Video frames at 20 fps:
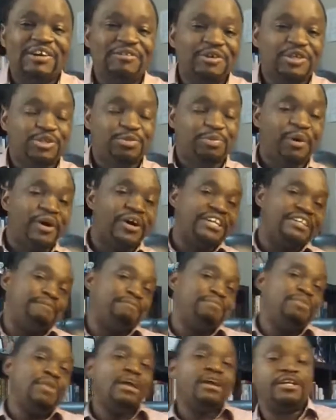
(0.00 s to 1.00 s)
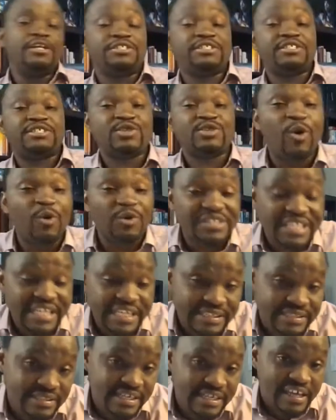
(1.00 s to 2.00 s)
to respond because she's always
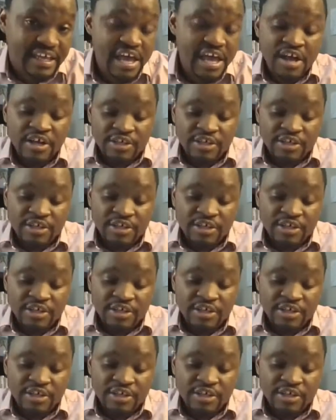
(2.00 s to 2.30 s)
listening.